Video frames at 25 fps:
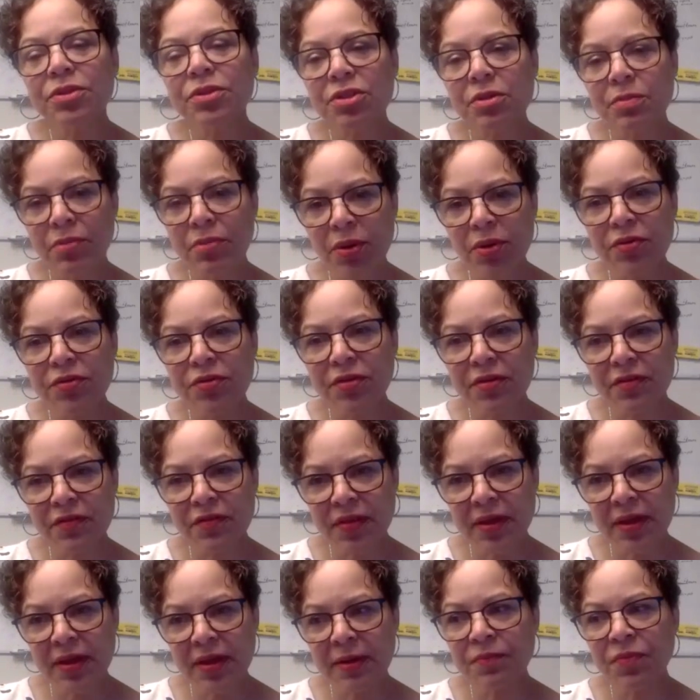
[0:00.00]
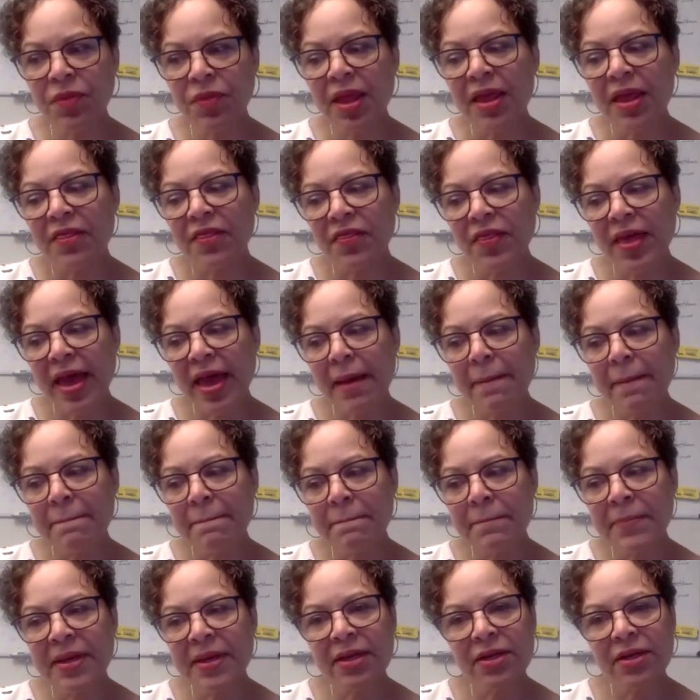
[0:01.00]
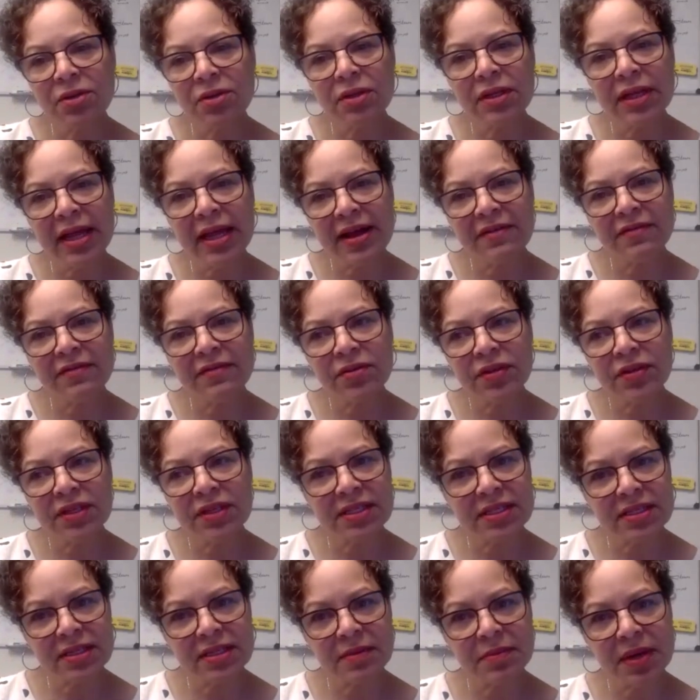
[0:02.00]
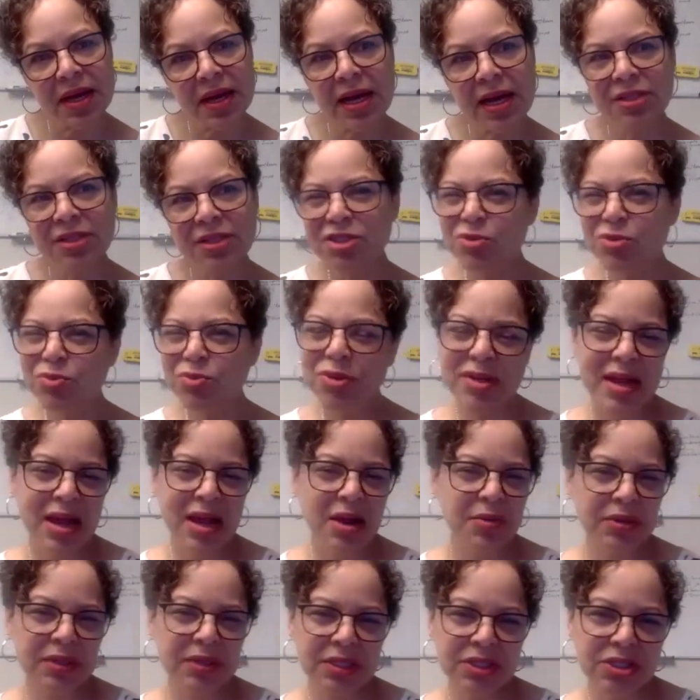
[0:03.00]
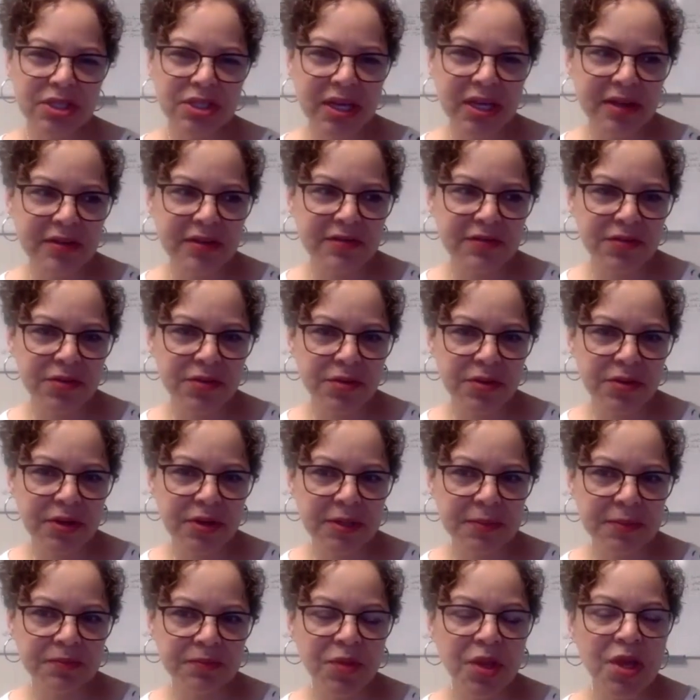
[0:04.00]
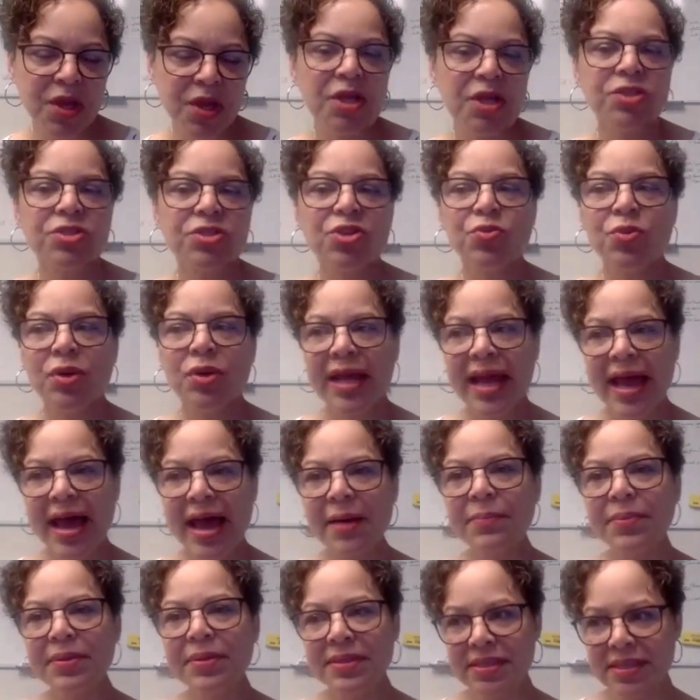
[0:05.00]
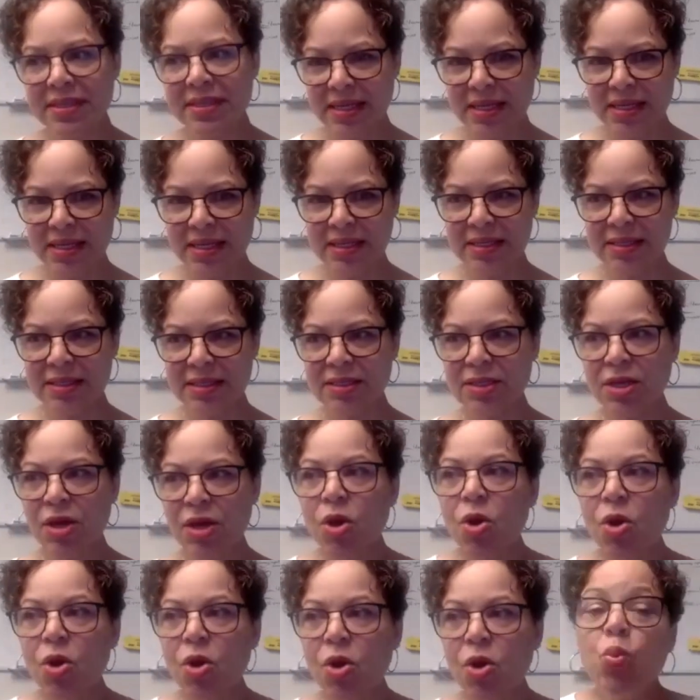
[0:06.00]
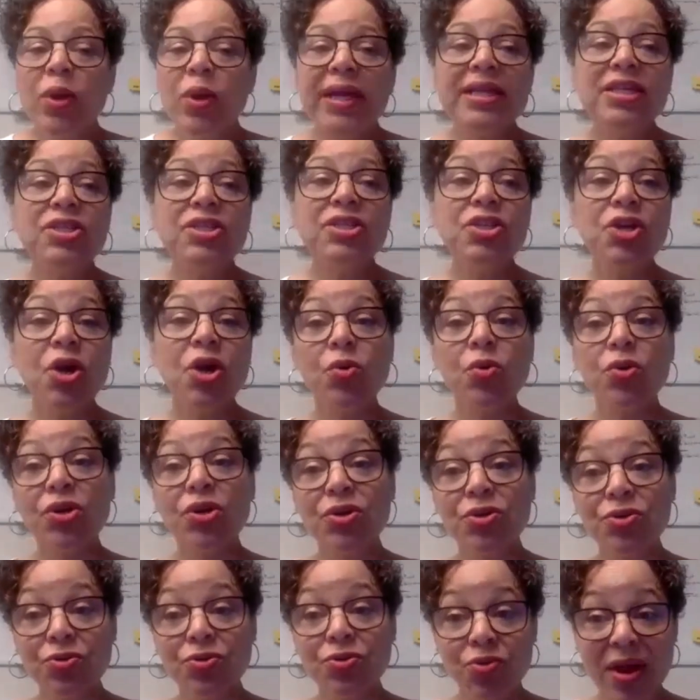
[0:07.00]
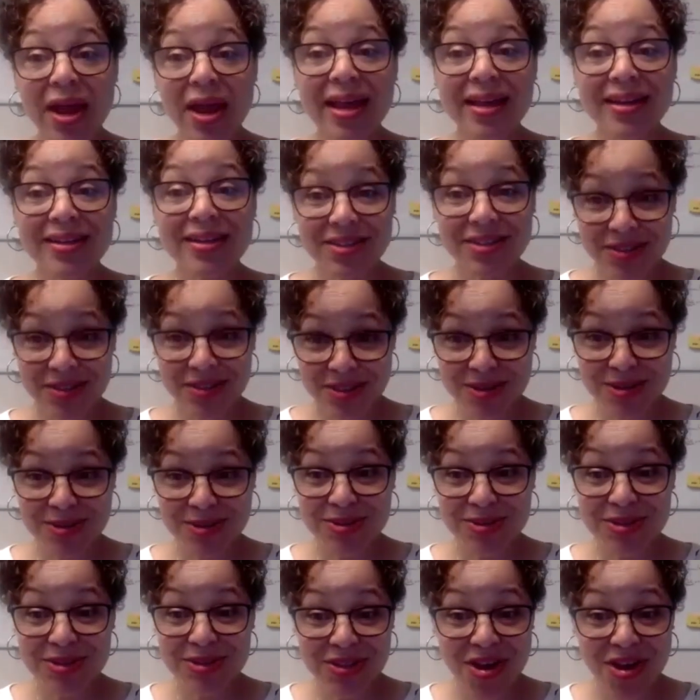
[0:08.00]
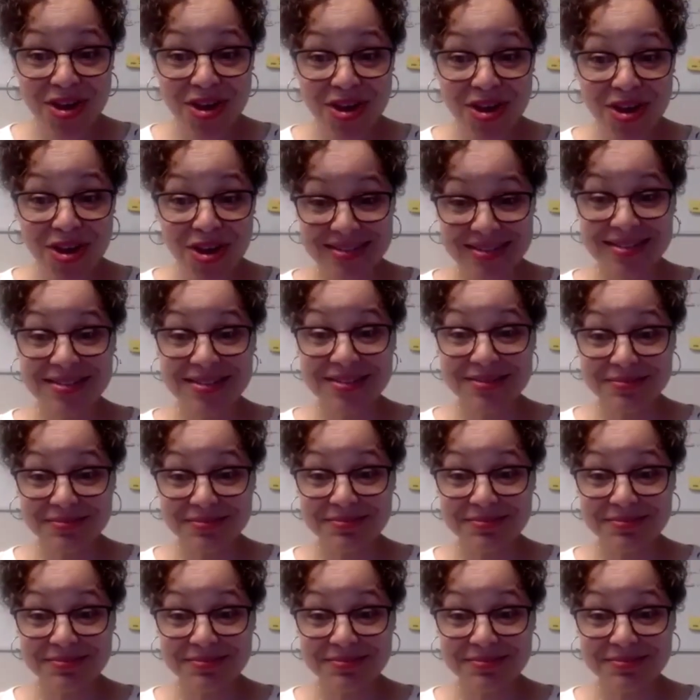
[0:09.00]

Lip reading: to both of them. That middle level, the subconscious, we're not really checking for it. So what happens is we don't correct those thoughts.